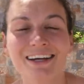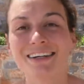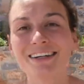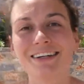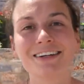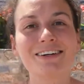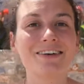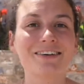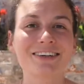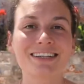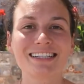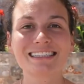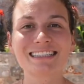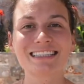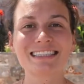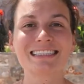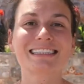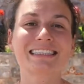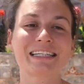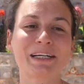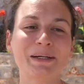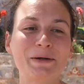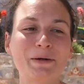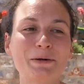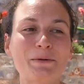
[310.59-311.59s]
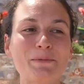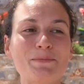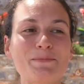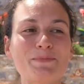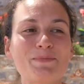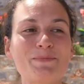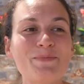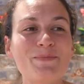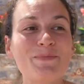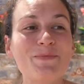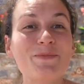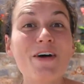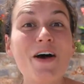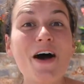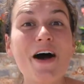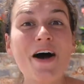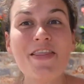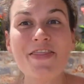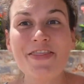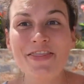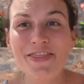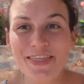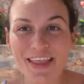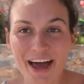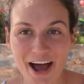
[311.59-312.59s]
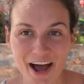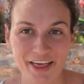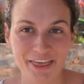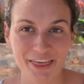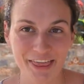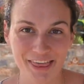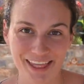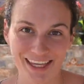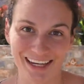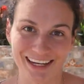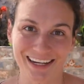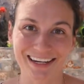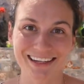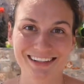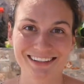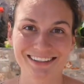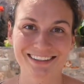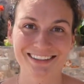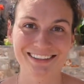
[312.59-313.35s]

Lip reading: You know, this is nothing.